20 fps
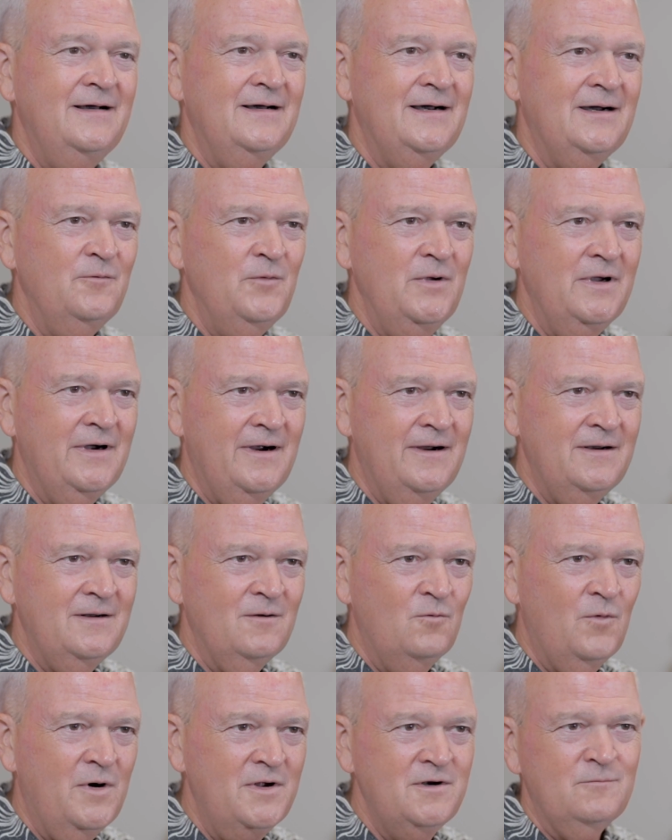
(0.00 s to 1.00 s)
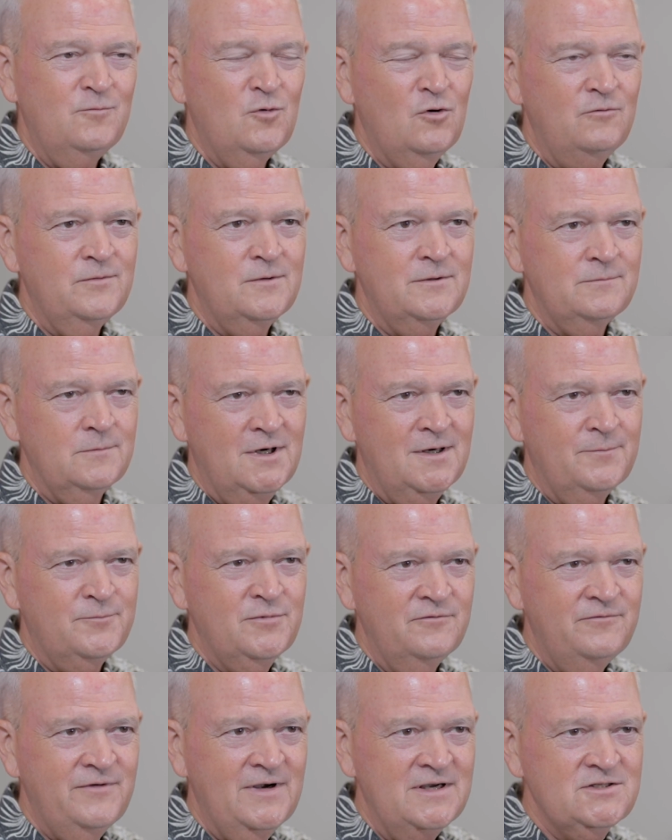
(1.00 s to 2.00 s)
We hired a wonderful
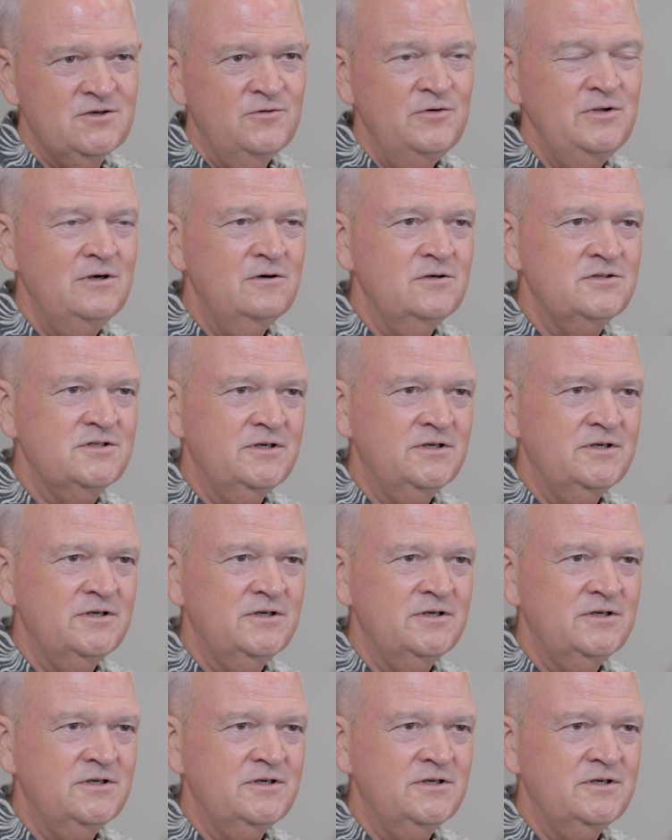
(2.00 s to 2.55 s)
professor years